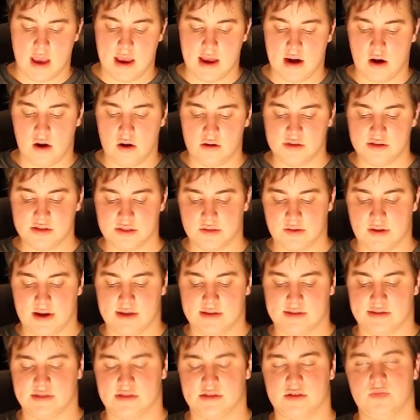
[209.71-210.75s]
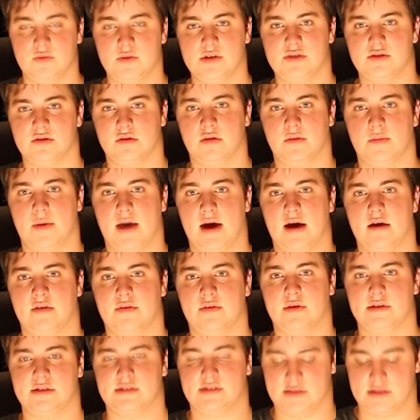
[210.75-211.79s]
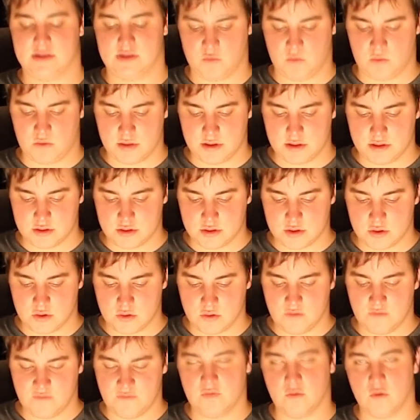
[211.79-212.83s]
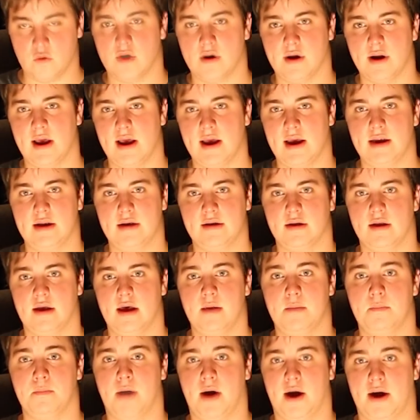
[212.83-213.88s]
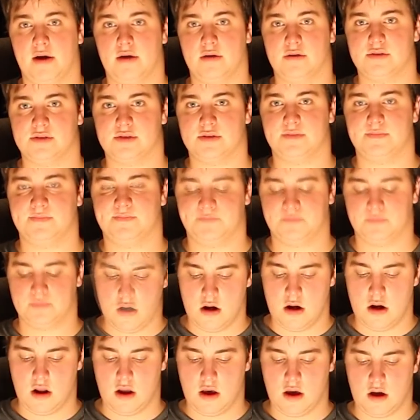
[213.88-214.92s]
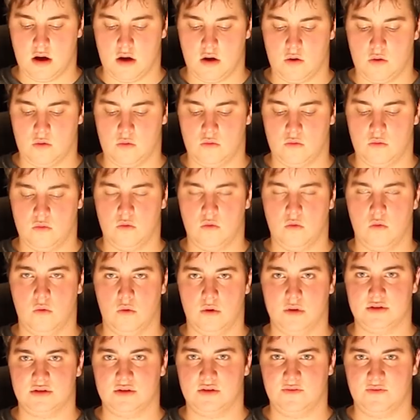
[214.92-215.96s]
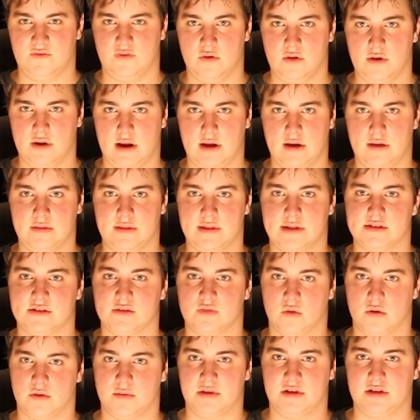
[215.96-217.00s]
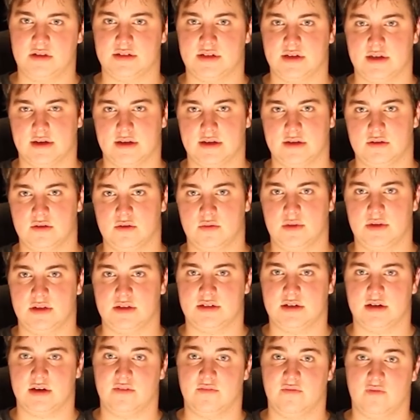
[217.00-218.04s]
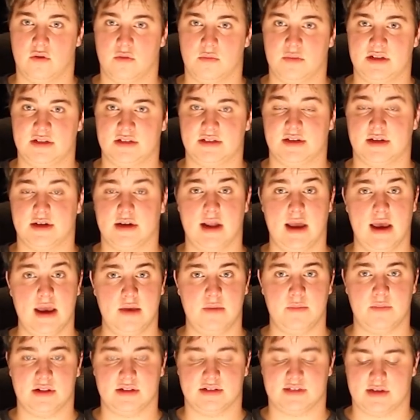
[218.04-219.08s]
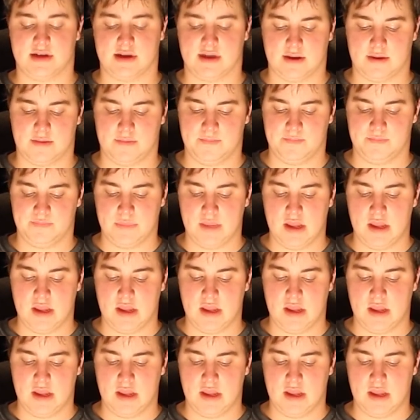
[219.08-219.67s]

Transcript: It also has a switch on the back that says 1, 2, 4, and 8 in BIOS. Now, 1, 2, 4, and 8, that's 1 millisecond, 2 millisecond, 4 millisecond, 8 millisecond.